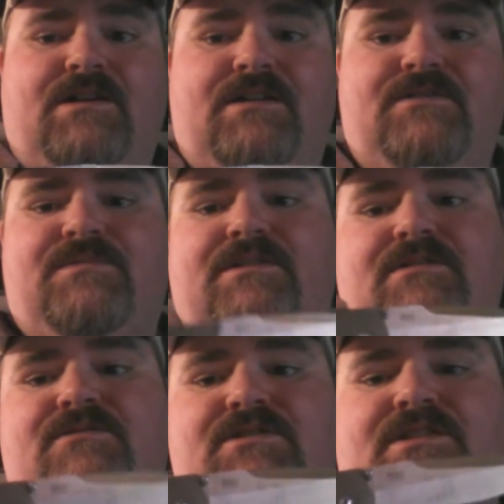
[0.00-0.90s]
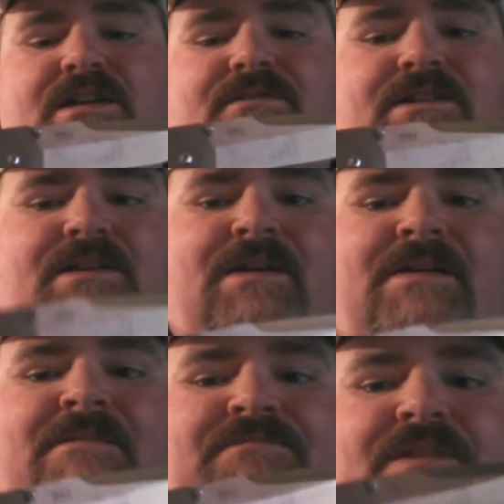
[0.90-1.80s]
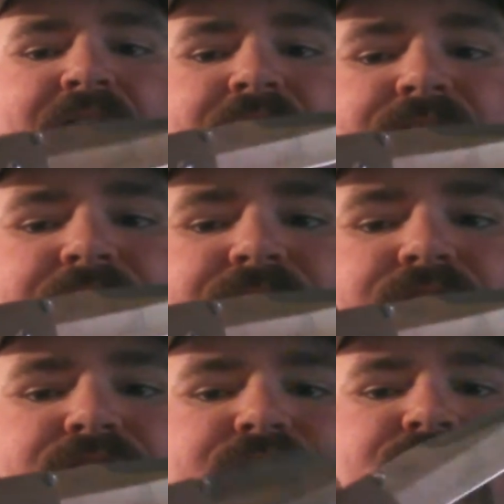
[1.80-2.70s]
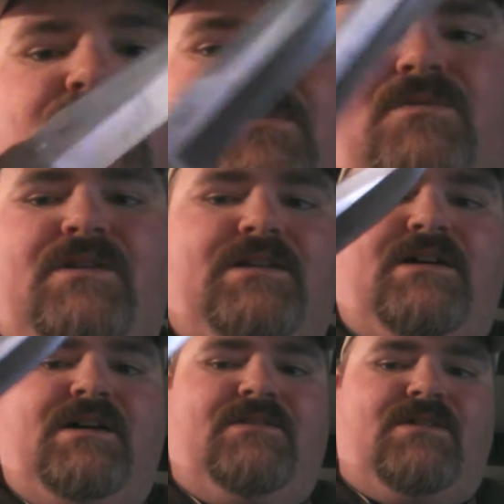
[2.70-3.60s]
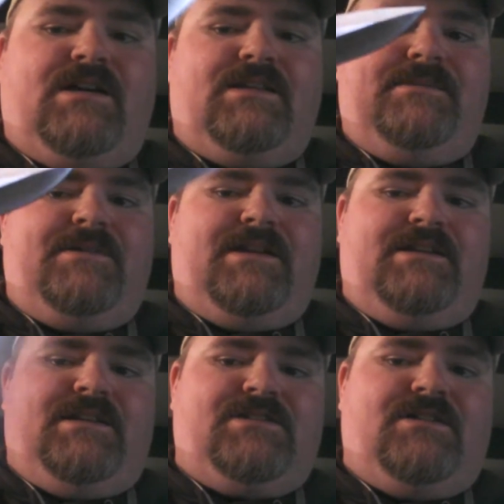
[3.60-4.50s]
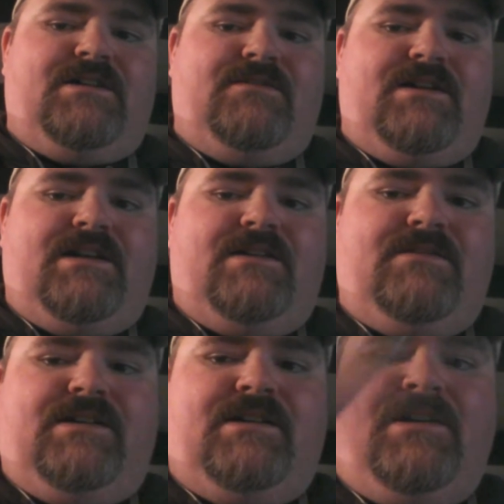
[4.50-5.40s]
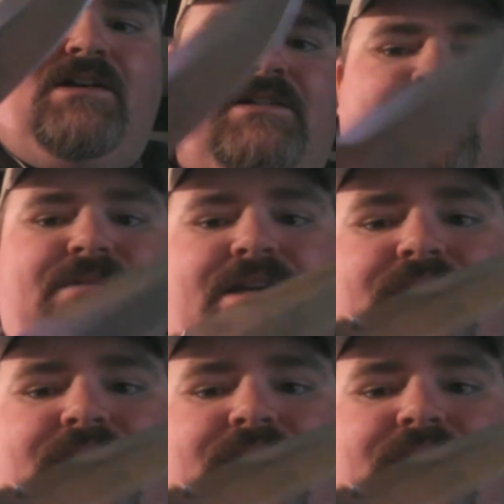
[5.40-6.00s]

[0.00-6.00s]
knives, but they were just heavy. Even though it's just 4.9, ruggedly made, it's not a very heavy, to me,